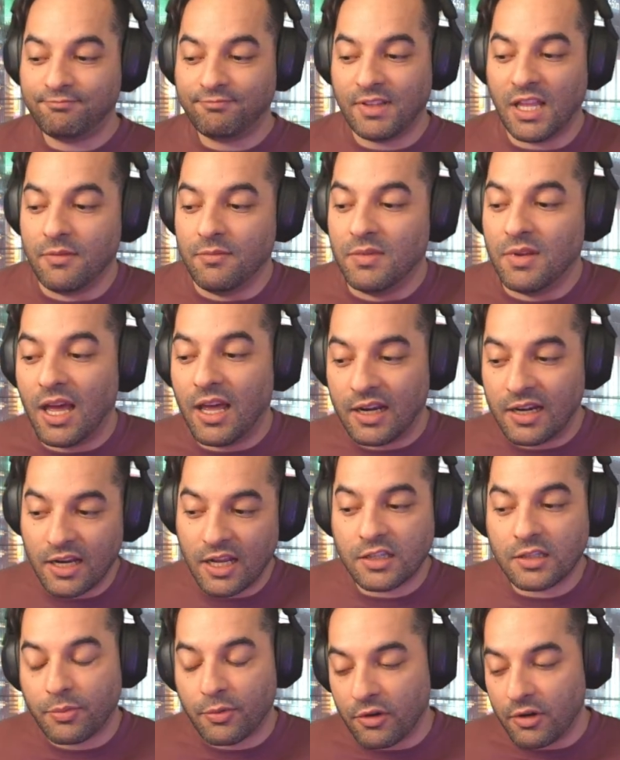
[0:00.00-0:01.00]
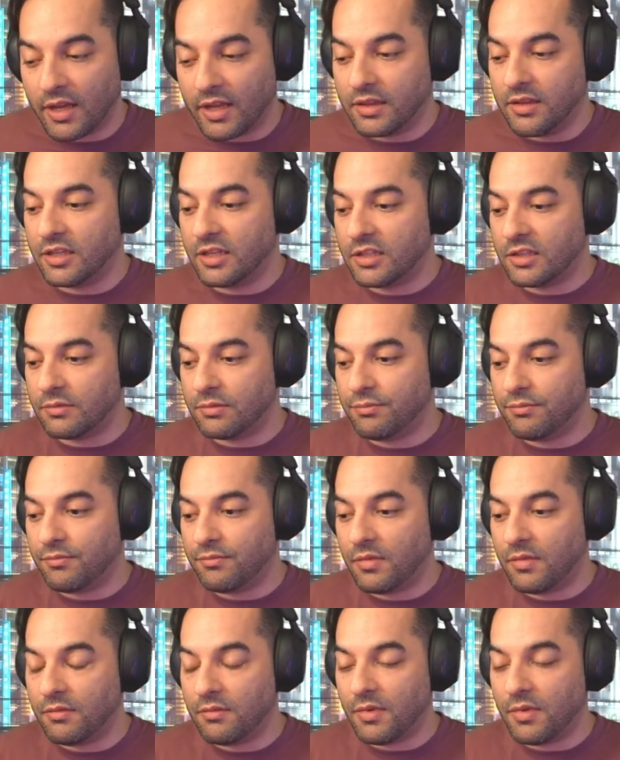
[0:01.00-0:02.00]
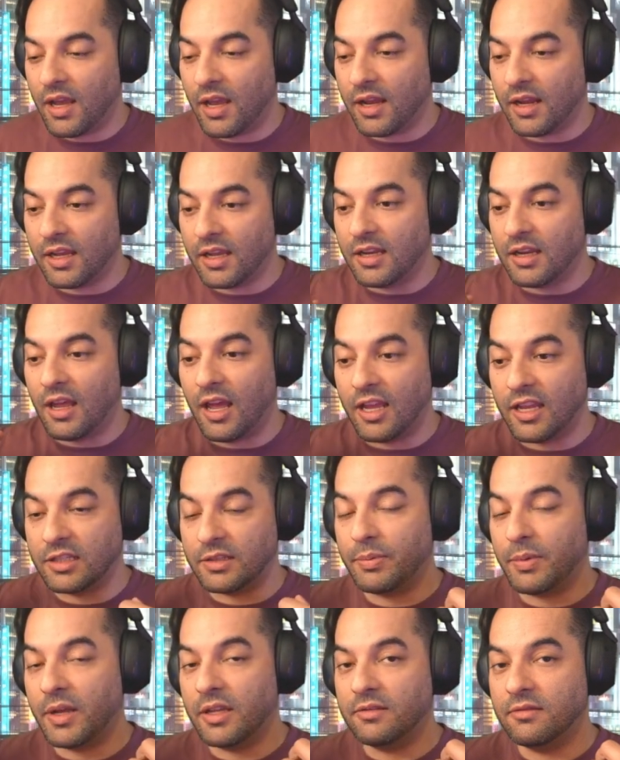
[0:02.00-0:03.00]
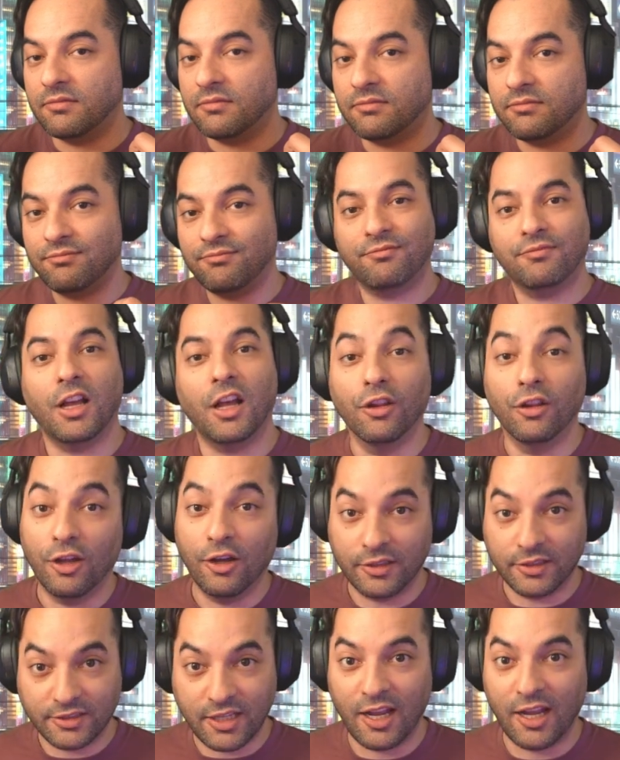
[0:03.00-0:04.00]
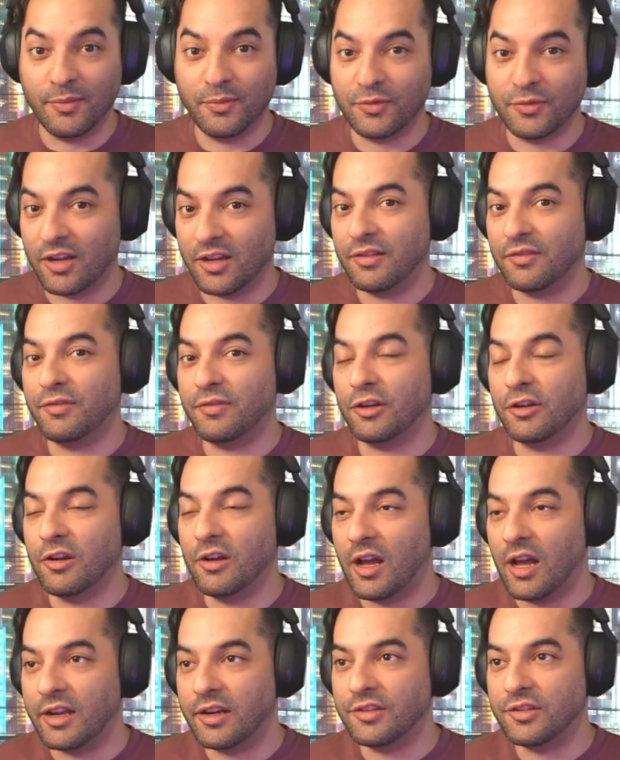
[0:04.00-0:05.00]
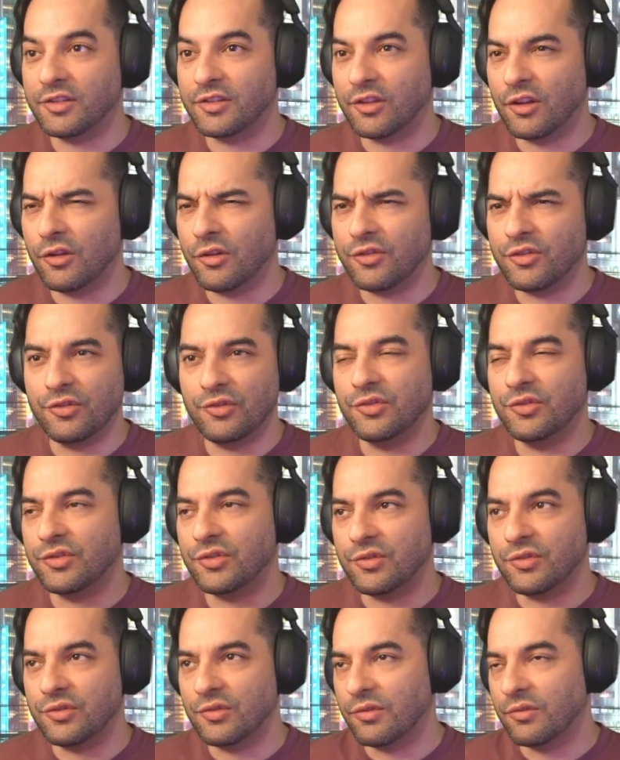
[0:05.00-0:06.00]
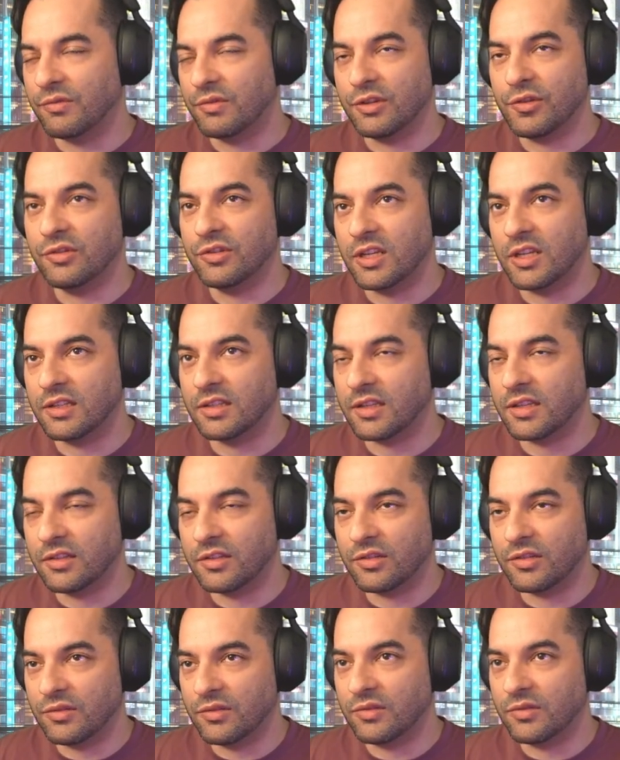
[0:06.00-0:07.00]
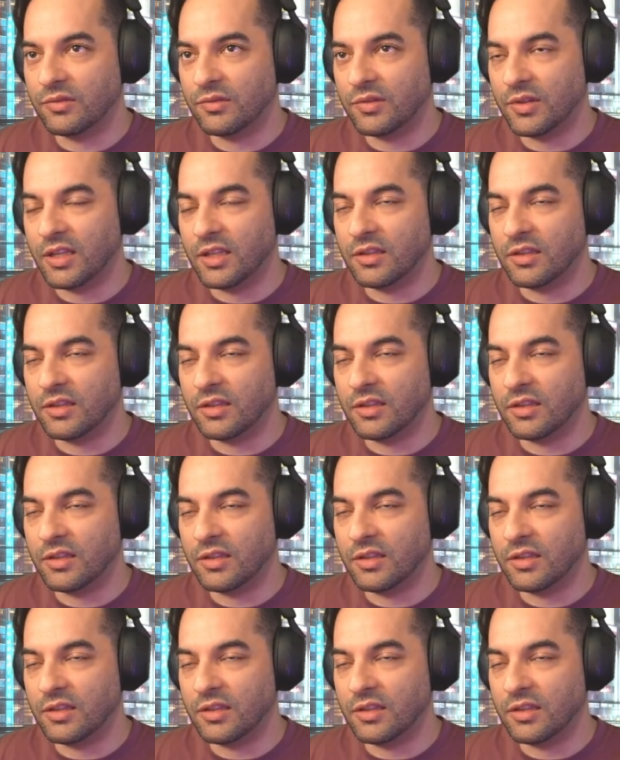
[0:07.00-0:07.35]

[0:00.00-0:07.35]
am not an expert at this, and I spent a long time trying to figure out how to install Yuzu or Ryujinx into